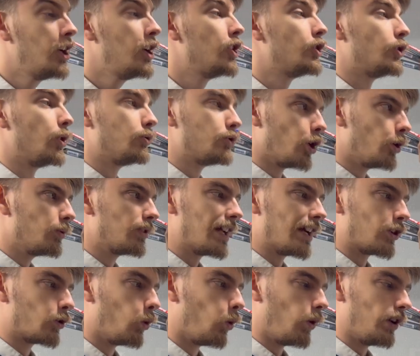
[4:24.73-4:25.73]
So don't get
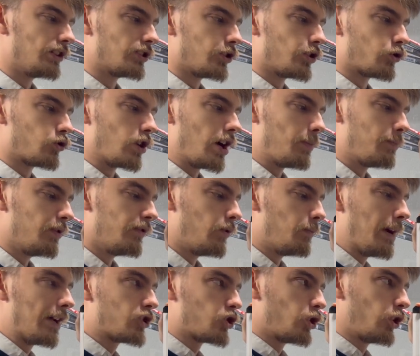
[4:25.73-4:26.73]
caught into the trap of
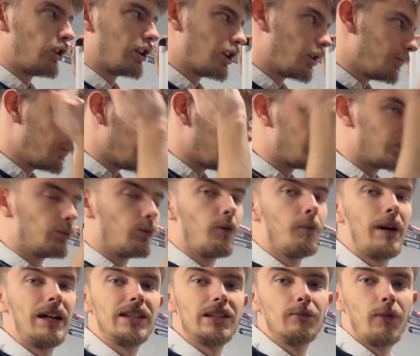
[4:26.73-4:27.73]
imaginary numbers. Someone
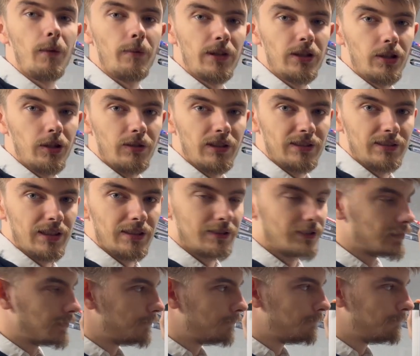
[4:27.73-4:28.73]
made them up, they don't
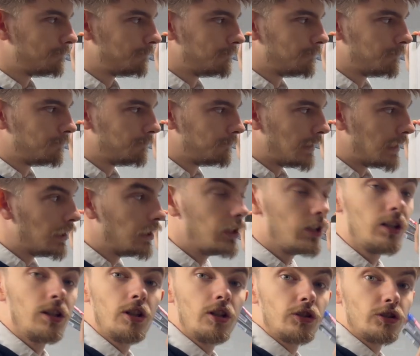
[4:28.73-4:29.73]
exist.
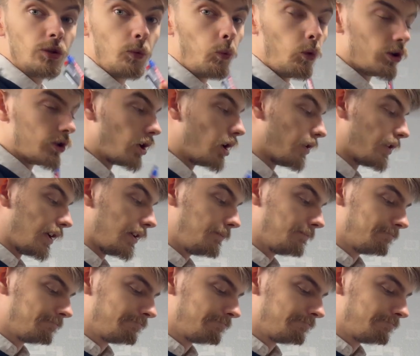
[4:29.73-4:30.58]
So what are they?